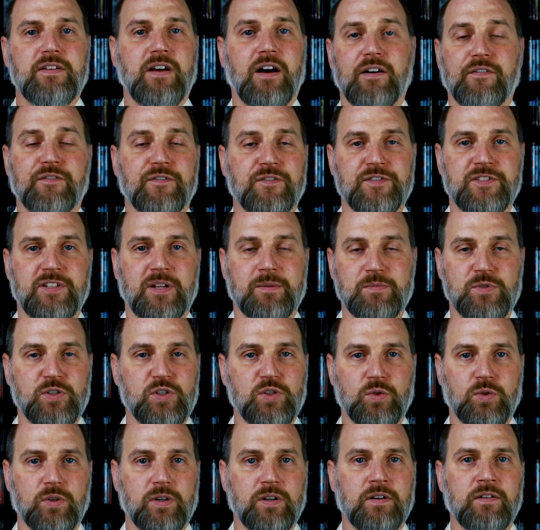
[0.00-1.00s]
of some
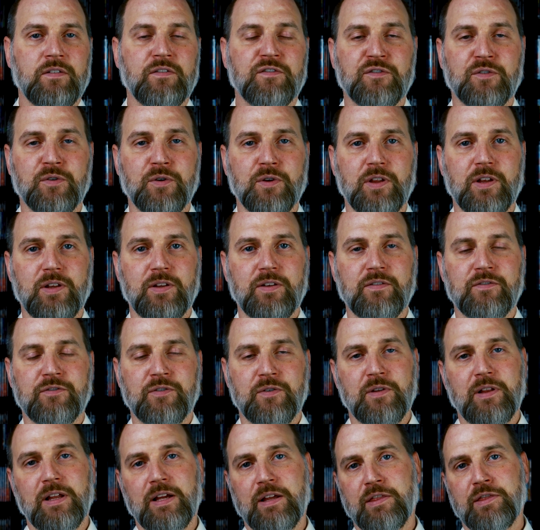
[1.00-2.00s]
sort for
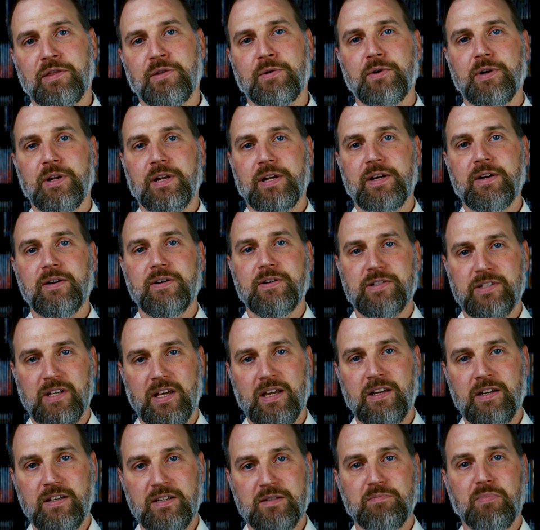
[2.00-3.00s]
like 30 years,
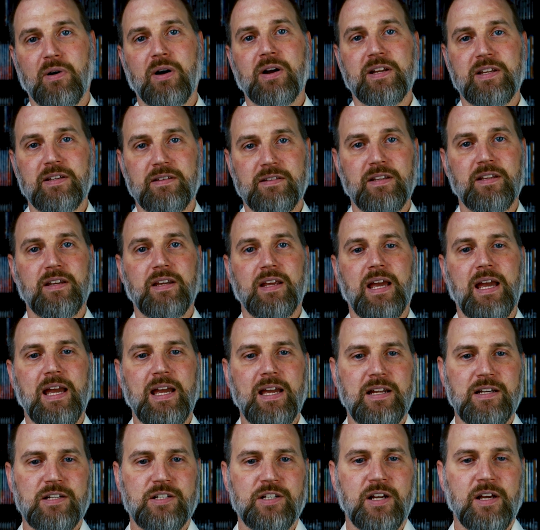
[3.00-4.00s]
and his body did
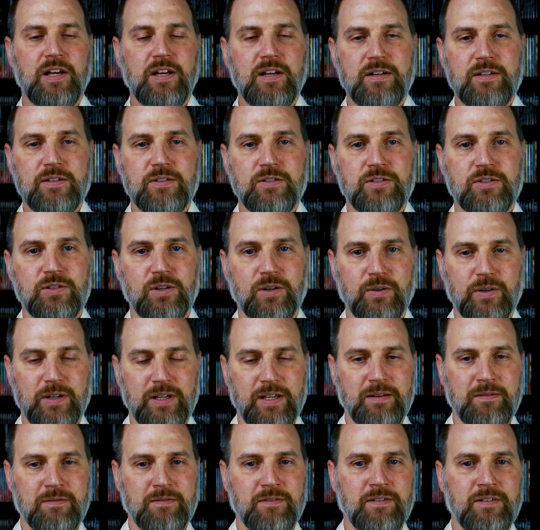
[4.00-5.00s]
age. So
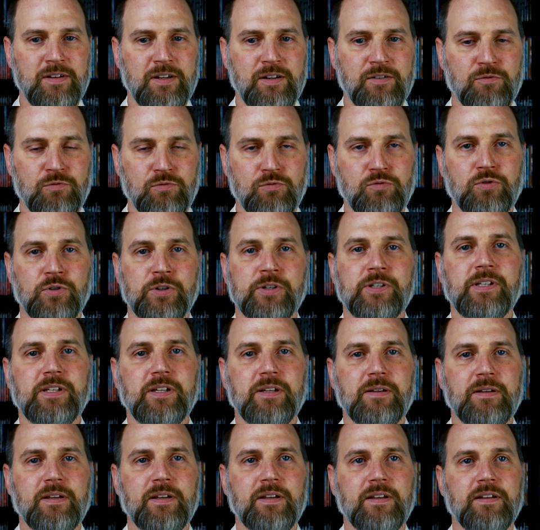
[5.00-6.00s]
it
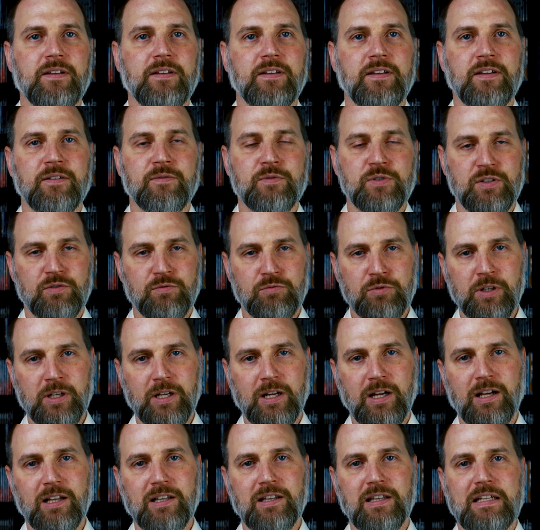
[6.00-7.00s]
was a
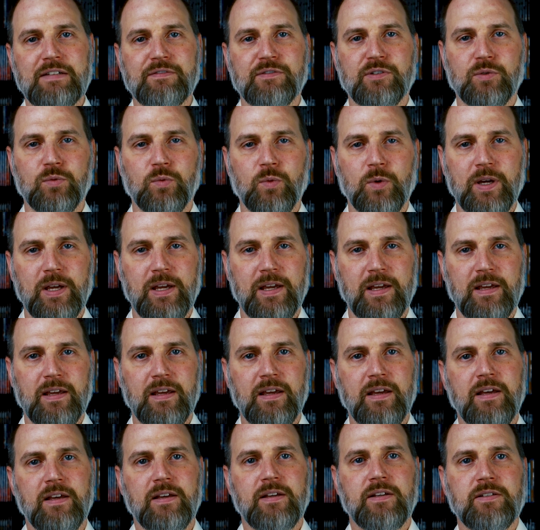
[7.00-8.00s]
really clever
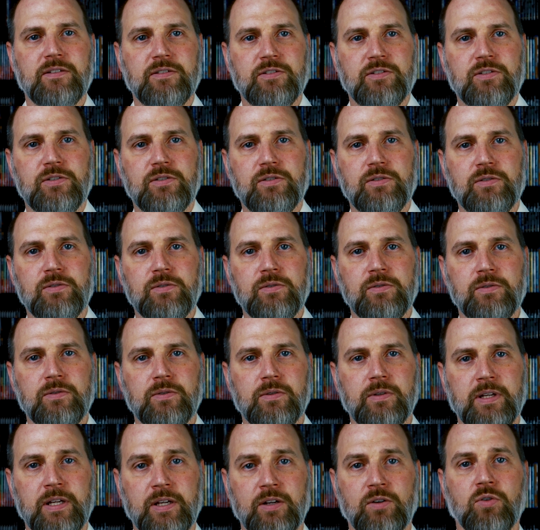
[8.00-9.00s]
way
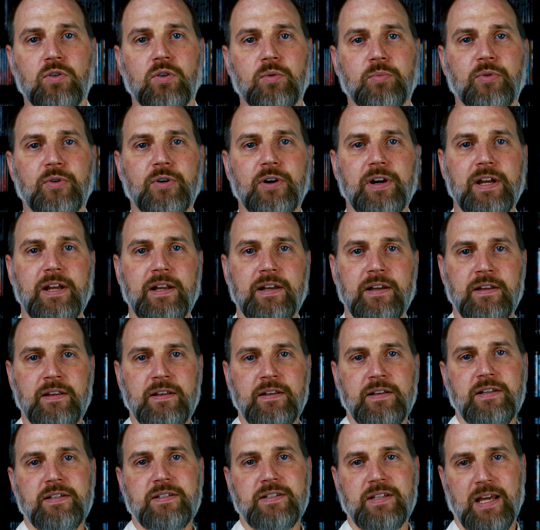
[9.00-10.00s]
to incorporate
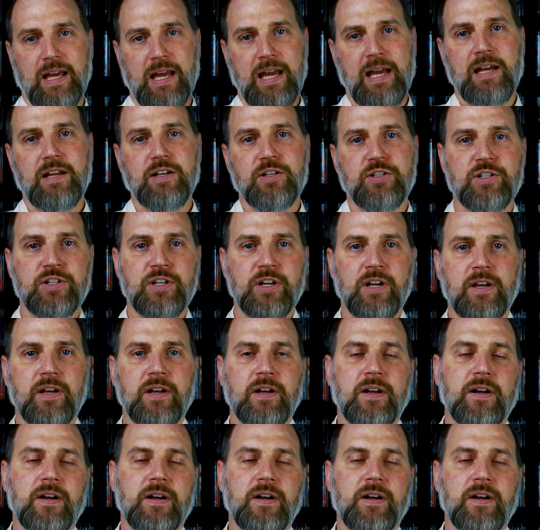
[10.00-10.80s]
his age